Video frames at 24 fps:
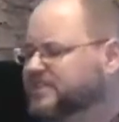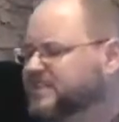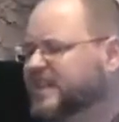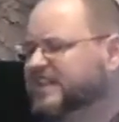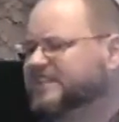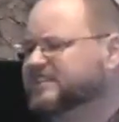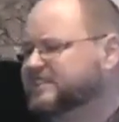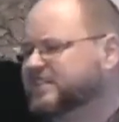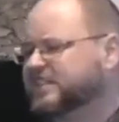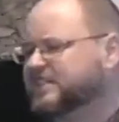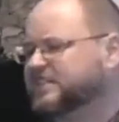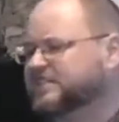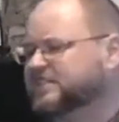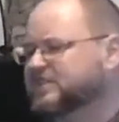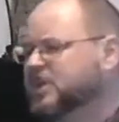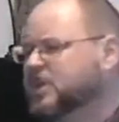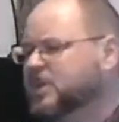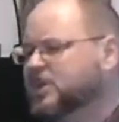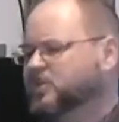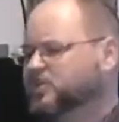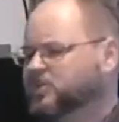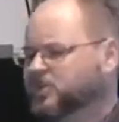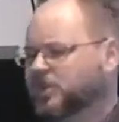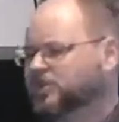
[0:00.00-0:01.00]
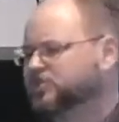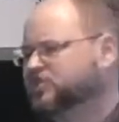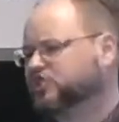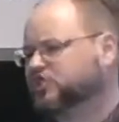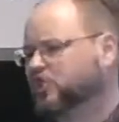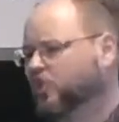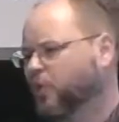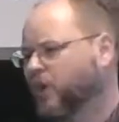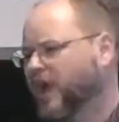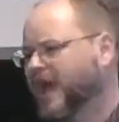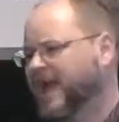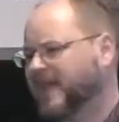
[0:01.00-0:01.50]
this is just
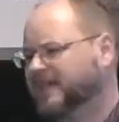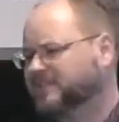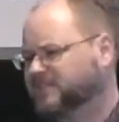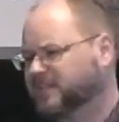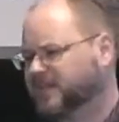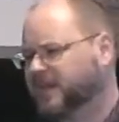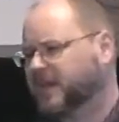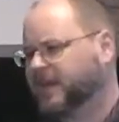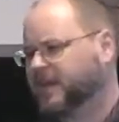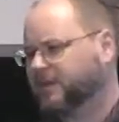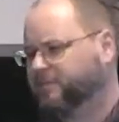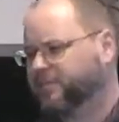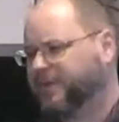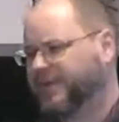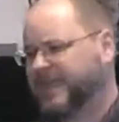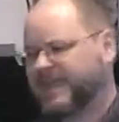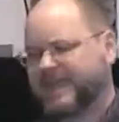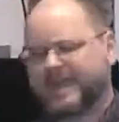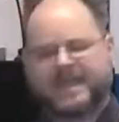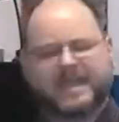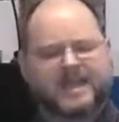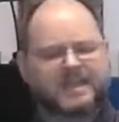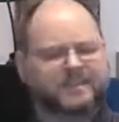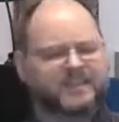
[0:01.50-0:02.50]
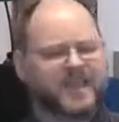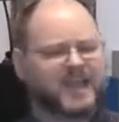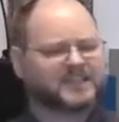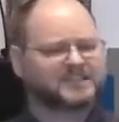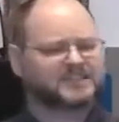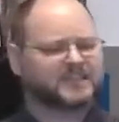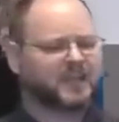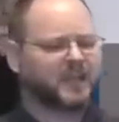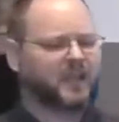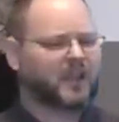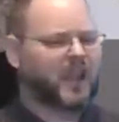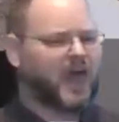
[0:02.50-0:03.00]
the way it's going to be.
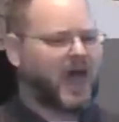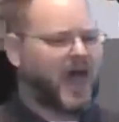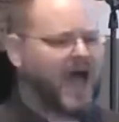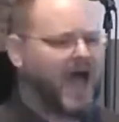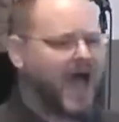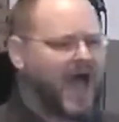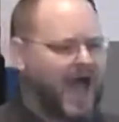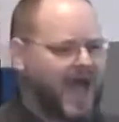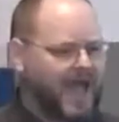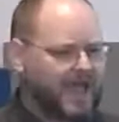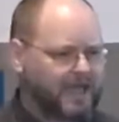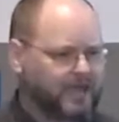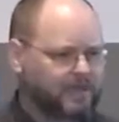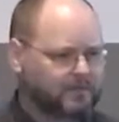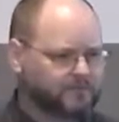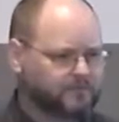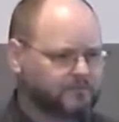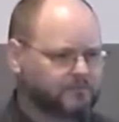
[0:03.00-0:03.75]
That's a lie.